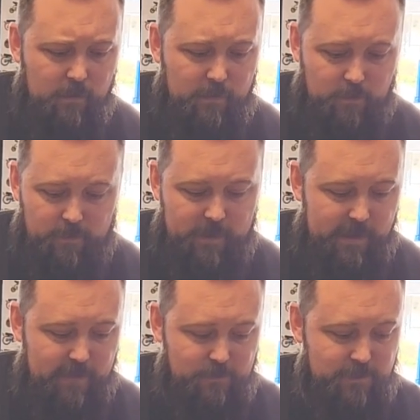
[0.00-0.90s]
in the early
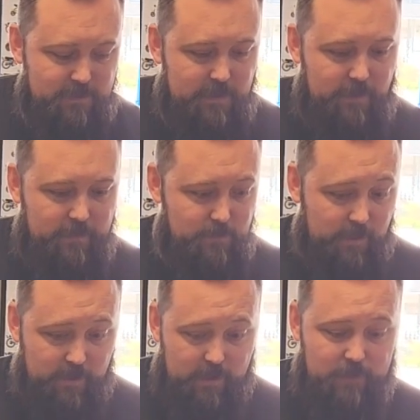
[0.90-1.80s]
days we were selling this,
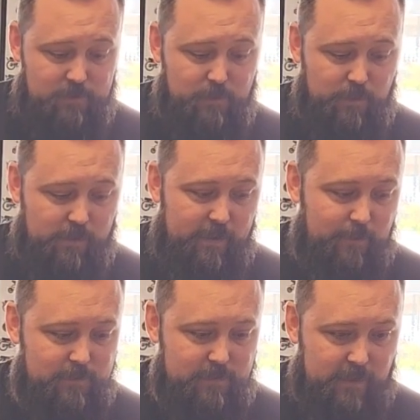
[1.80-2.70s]
we had a customer
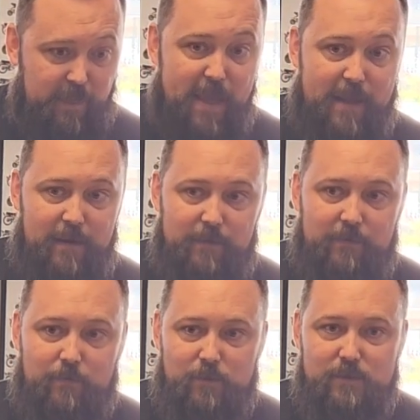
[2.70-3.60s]
that was thanking
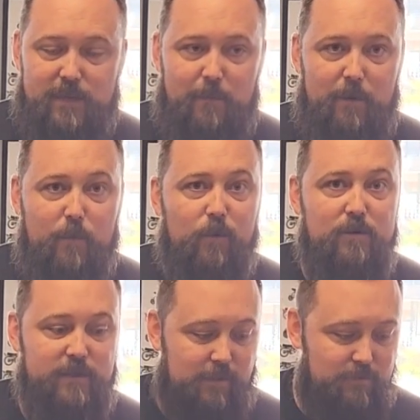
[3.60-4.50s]
us one time at a
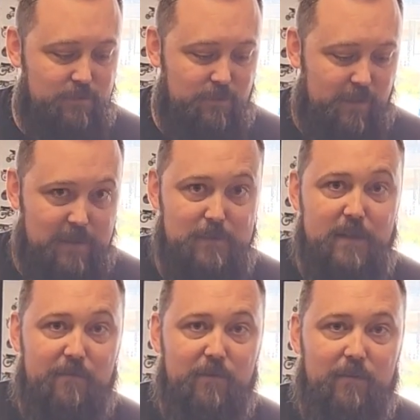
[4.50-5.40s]
motorcycle show that it
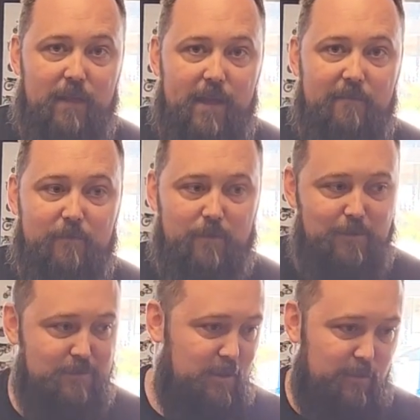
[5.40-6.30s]
saved his life, where
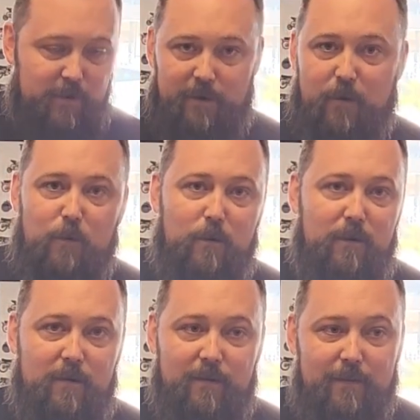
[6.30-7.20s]
he was coming around a
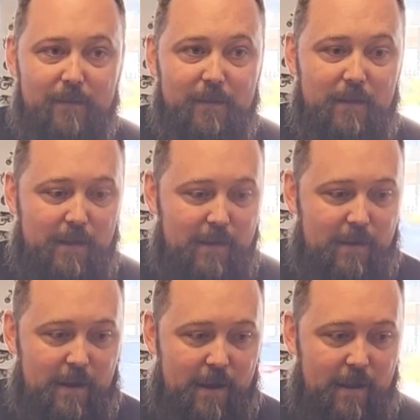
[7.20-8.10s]
corner
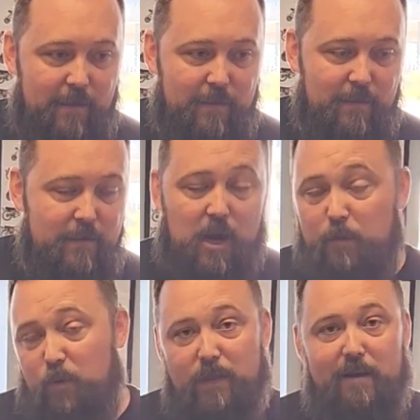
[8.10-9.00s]
and
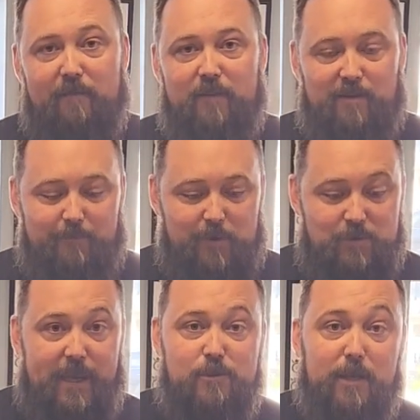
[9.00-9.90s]
car pulled out in front of him, and he
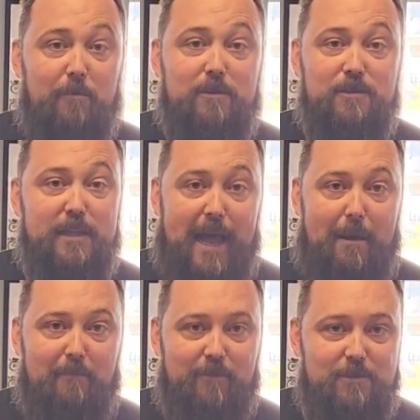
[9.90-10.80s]
was actually able to
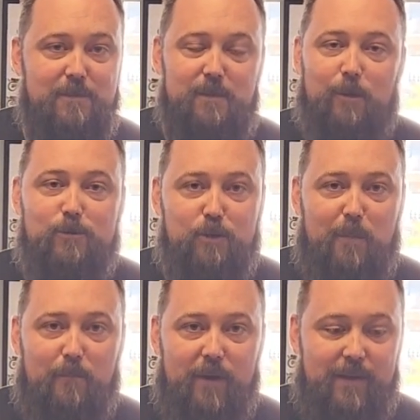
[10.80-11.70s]
stop versus the old
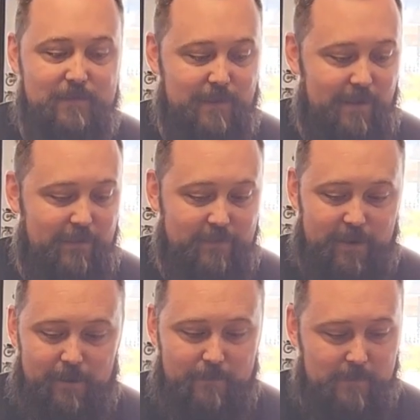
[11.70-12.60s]
drum brake
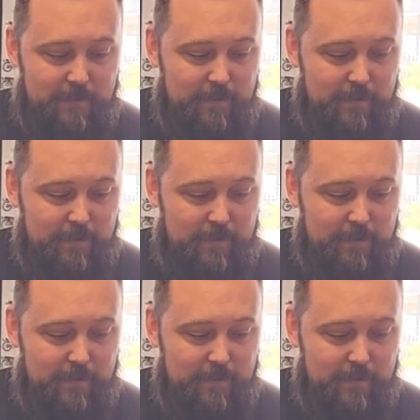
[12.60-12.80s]
setup.